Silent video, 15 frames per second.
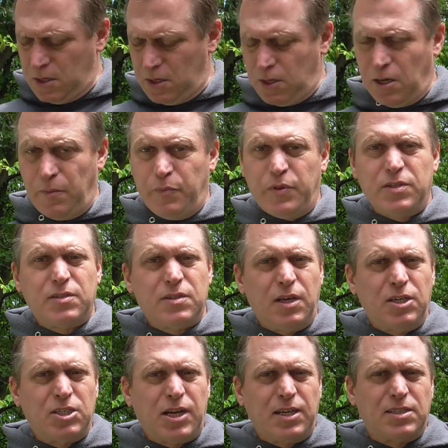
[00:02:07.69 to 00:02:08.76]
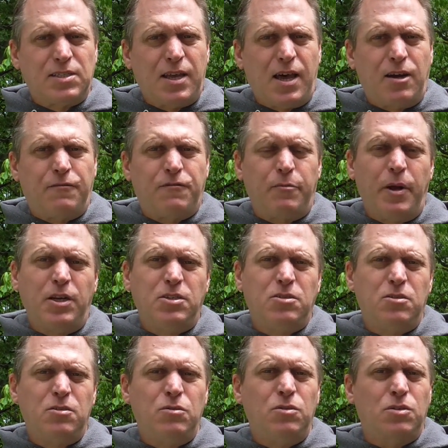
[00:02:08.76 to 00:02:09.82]
Um, the slingshot saddle from
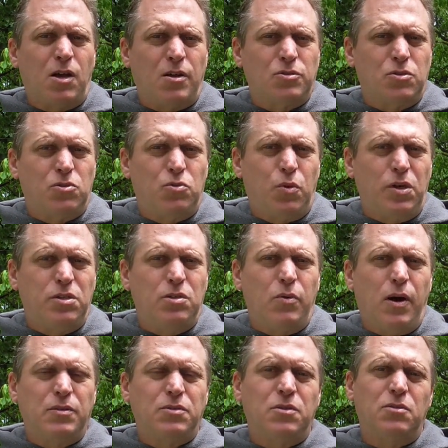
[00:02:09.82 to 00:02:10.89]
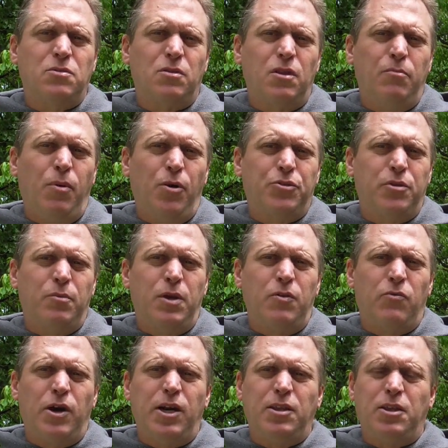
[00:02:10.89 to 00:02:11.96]
H2 is also 22 ounces, so they both come
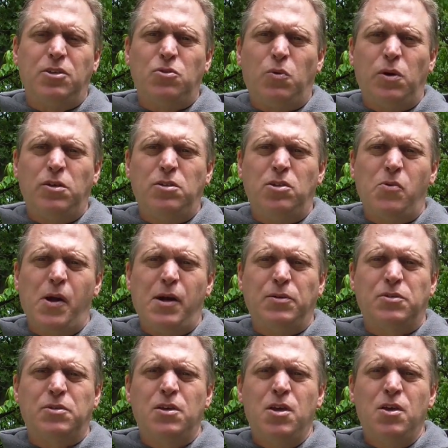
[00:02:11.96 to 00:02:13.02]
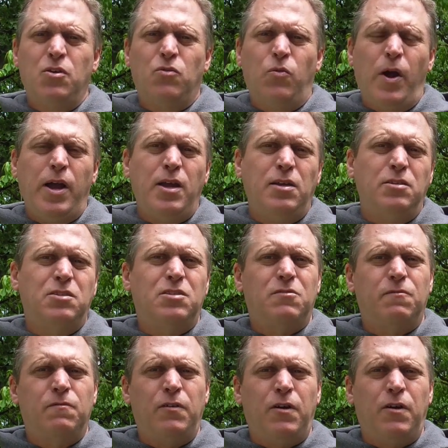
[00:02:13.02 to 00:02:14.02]
in right at the 22 ounce range.